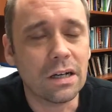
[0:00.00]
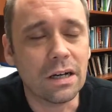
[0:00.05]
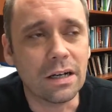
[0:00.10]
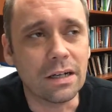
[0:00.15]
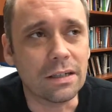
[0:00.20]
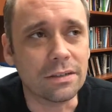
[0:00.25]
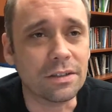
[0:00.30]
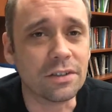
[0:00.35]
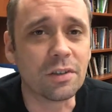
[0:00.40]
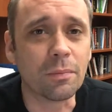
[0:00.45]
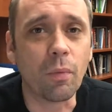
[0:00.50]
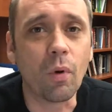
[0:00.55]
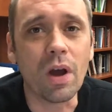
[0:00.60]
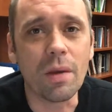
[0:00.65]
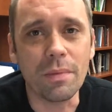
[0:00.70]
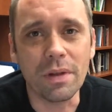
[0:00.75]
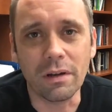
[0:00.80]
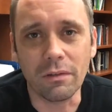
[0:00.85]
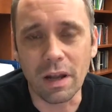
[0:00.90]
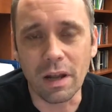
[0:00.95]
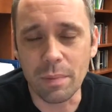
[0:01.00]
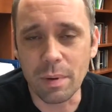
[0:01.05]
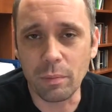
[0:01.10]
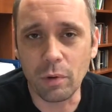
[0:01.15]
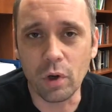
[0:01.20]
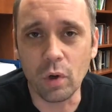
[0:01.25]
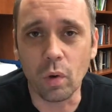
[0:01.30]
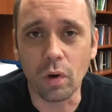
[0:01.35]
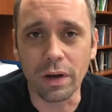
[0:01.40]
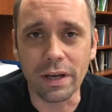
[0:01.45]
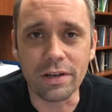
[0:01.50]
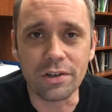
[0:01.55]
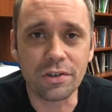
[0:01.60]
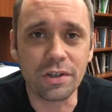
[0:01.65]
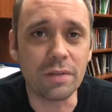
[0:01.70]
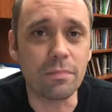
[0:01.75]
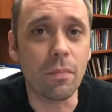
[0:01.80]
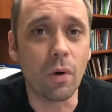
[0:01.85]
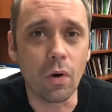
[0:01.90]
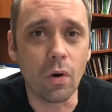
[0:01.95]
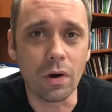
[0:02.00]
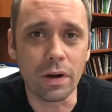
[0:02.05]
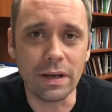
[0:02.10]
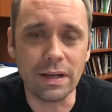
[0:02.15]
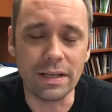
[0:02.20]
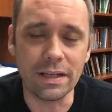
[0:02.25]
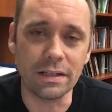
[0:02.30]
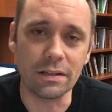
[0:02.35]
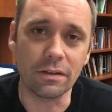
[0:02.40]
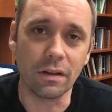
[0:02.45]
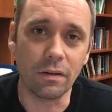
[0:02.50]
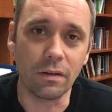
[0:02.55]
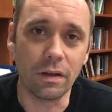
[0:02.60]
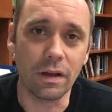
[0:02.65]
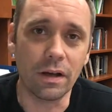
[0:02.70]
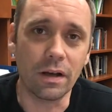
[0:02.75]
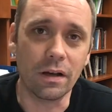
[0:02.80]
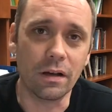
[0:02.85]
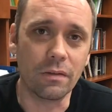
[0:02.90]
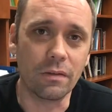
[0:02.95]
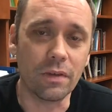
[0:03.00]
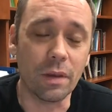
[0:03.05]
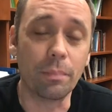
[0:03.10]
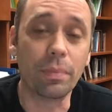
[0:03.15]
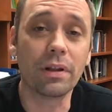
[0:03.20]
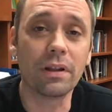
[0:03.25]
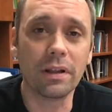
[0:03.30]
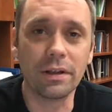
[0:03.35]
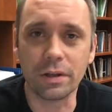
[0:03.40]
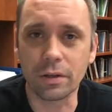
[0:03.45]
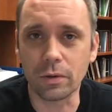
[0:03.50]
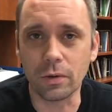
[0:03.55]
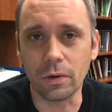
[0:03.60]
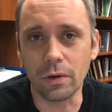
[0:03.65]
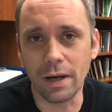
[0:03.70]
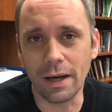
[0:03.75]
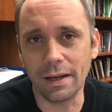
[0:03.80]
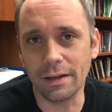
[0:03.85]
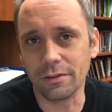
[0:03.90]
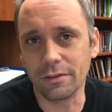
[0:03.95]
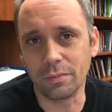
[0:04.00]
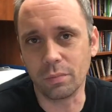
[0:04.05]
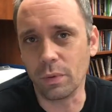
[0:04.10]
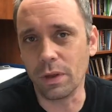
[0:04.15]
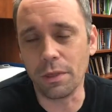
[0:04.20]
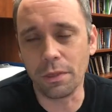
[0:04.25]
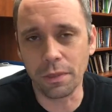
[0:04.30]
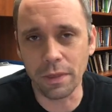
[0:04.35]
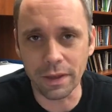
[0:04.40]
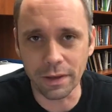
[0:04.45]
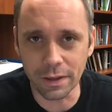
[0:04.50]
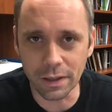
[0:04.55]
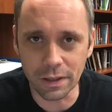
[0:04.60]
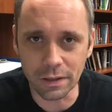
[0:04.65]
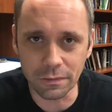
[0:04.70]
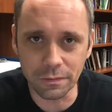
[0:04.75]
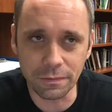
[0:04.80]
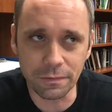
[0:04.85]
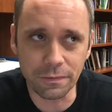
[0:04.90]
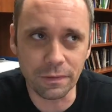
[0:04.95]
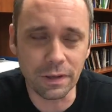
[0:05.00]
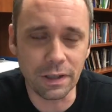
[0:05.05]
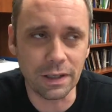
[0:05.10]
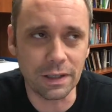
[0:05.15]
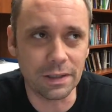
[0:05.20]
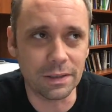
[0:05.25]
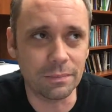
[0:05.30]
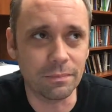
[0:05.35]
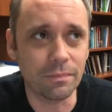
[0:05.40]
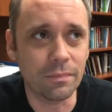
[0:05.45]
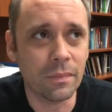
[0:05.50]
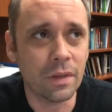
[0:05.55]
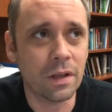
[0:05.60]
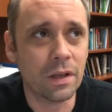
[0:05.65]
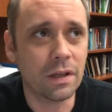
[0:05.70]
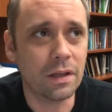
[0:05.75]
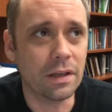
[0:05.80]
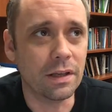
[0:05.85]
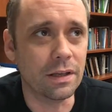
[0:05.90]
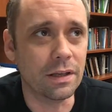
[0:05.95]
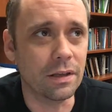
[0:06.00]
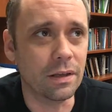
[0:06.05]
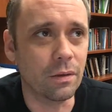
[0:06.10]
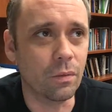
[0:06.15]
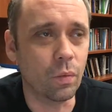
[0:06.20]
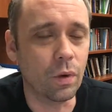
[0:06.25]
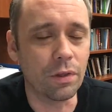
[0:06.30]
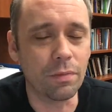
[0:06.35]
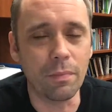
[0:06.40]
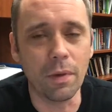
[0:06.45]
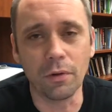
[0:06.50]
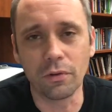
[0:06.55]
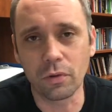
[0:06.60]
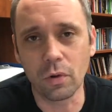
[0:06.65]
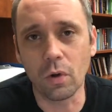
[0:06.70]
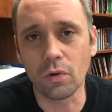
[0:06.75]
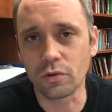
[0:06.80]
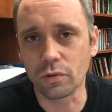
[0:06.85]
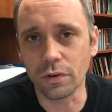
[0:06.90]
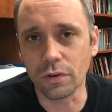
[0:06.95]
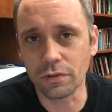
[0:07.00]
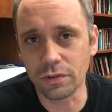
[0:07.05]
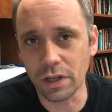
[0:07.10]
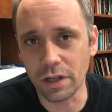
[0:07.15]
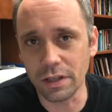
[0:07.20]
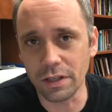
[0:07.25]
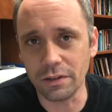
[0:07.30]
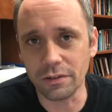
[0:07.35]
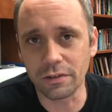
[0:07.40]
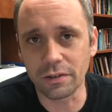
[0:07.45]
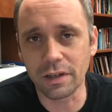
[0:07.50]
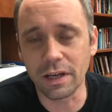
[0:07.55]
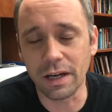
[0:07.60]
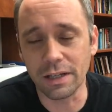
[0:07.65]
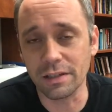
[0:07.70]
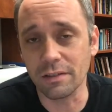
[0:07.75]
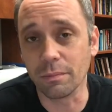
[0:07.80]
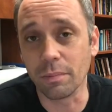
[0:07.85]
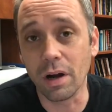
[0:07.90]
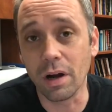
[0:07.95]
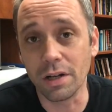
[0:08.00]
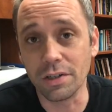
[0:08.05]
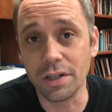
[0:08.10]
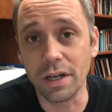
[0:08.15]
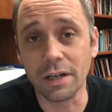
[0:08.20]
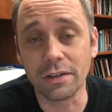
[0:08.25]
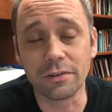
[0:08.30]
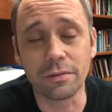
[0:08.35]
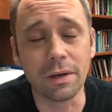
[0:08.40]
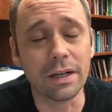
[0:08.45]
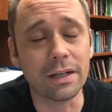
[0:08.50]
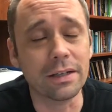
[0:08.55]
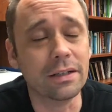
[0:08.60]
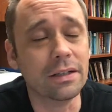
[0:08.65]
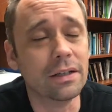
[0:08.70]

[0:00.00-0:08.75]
disappointment of a lot of people who are interested more in the political, as we think of it with most cultural studies kinds of projects, right?